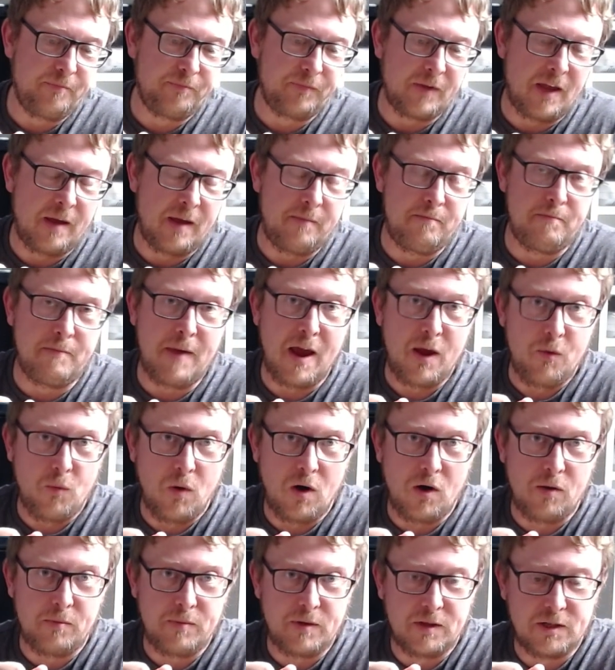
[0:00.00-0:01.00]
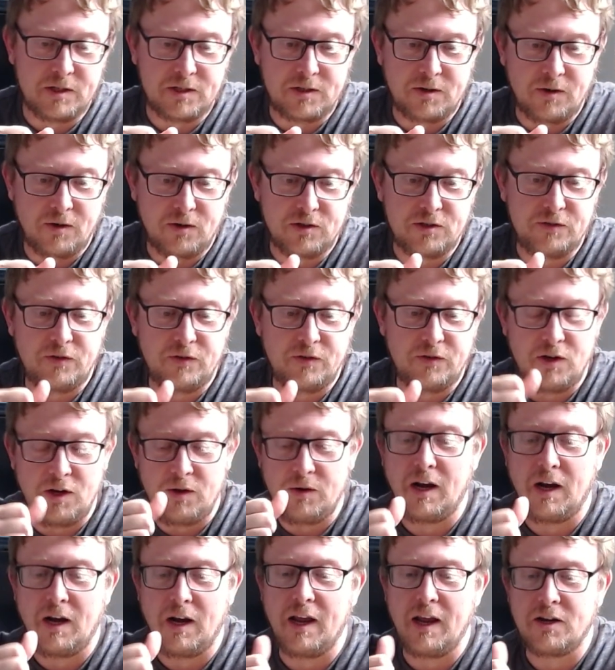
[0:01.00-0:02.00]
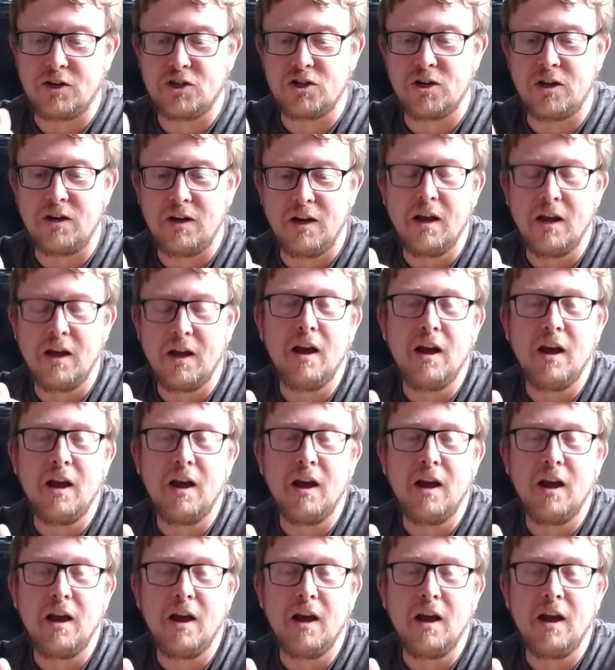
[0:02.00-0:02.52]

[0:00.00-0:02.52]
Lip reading: It may well be the start of a new collection.